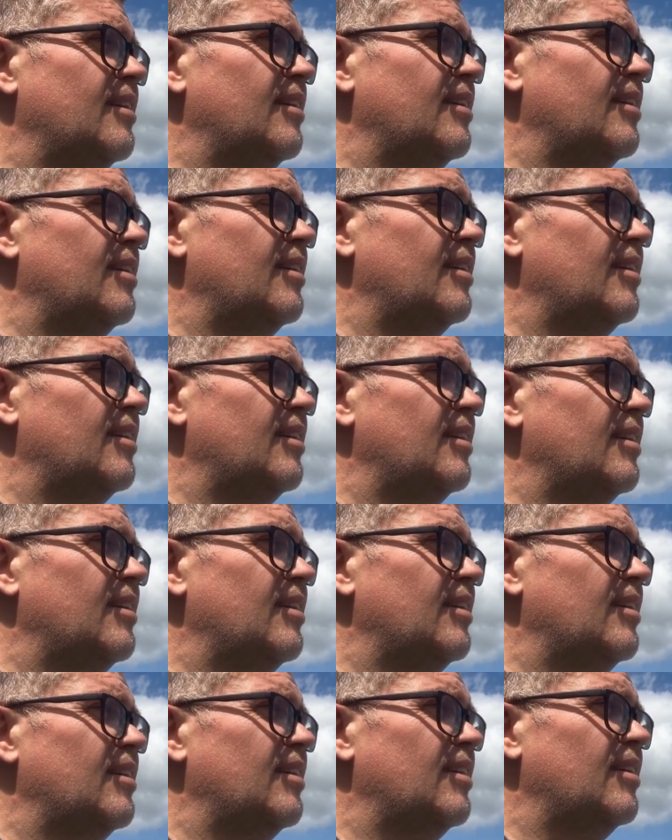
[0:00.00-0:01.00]
about it's
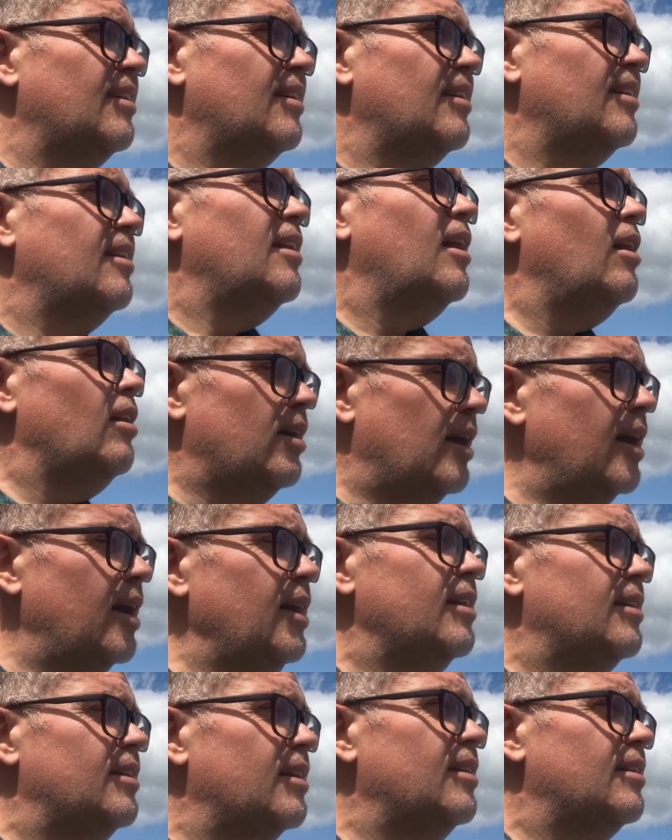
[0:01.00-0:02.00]
coffee morning. Okay.
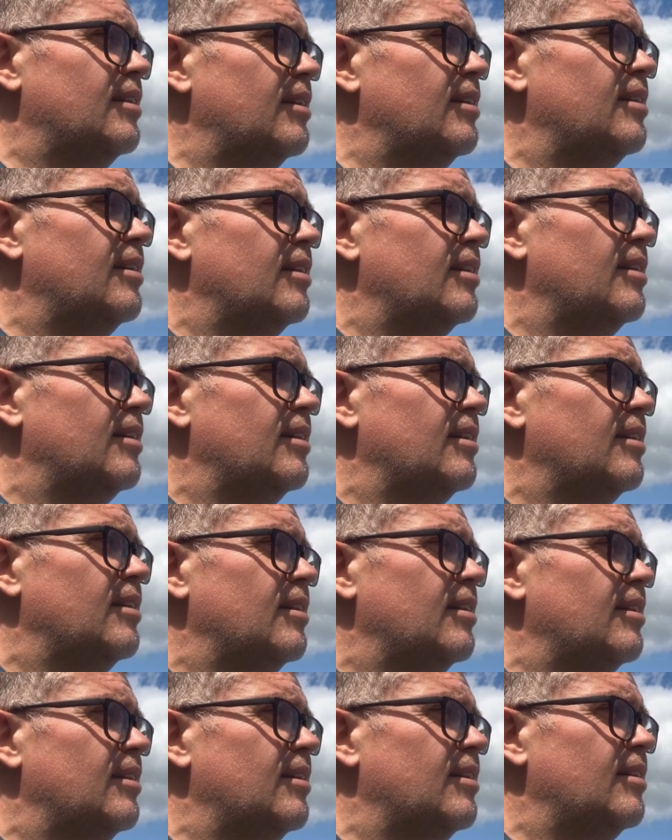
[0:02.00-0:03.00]
Sort of like, yeah,
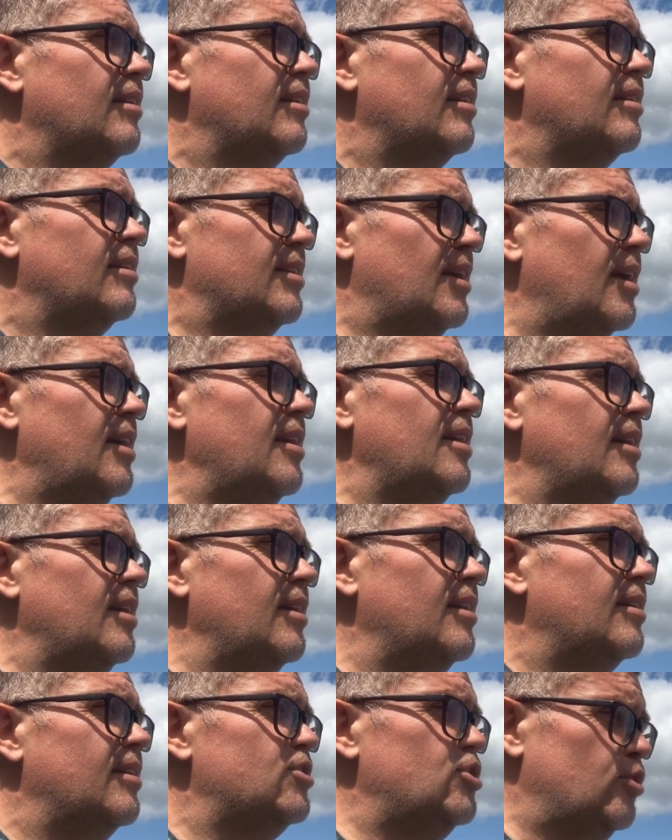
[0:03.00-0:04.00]
bits and bits yeah,
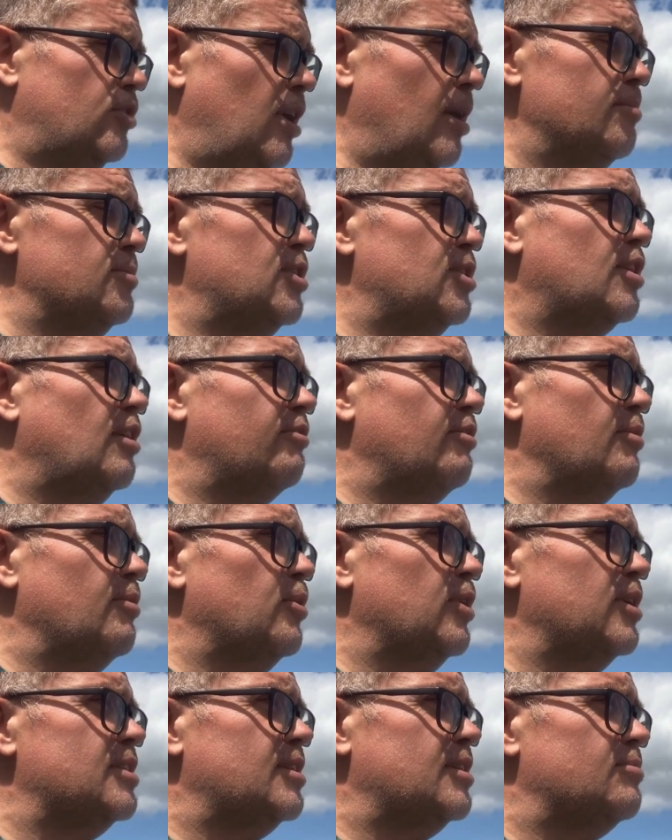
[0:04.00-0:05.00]
yeah. Do you come to the coffee
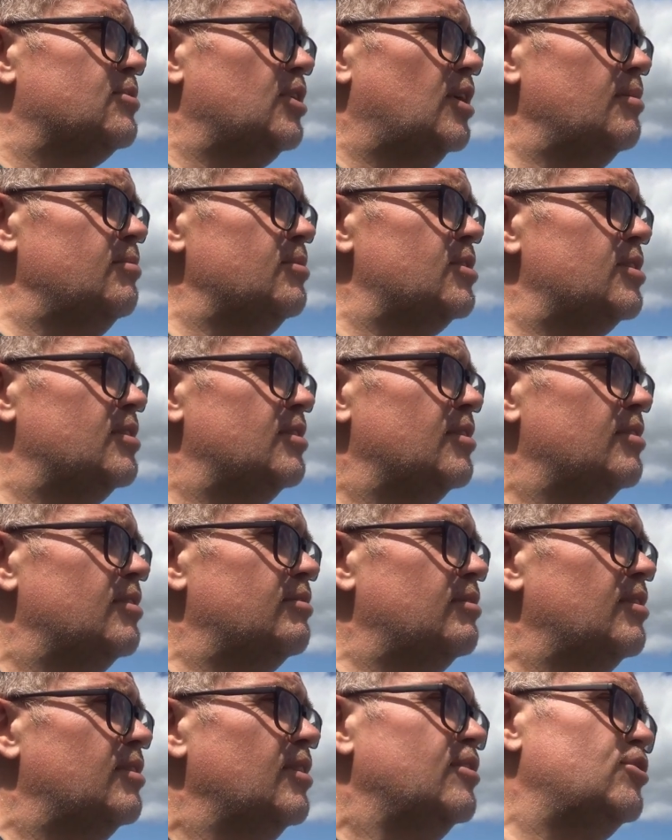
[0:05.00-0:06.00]
morning sometimes? No.
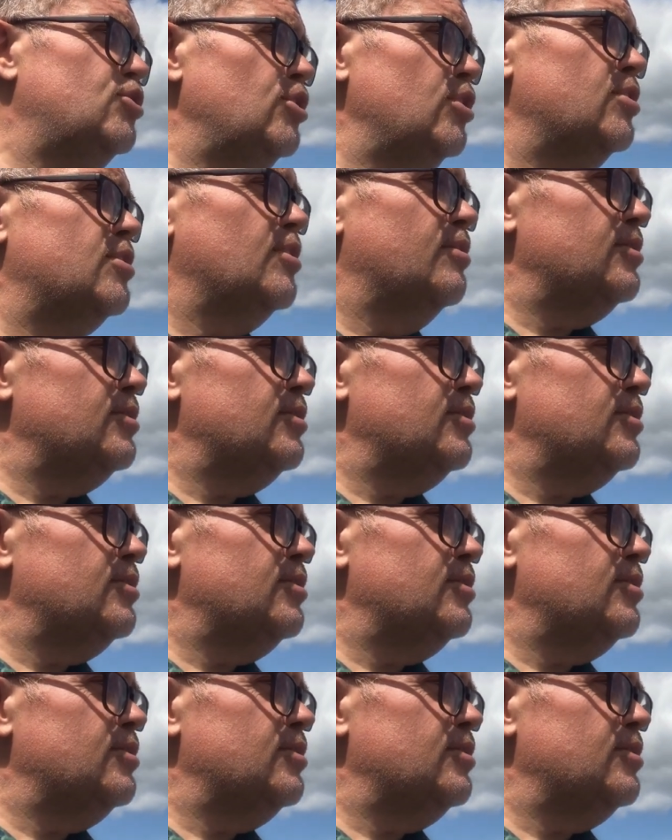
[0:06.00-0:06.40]
You should do.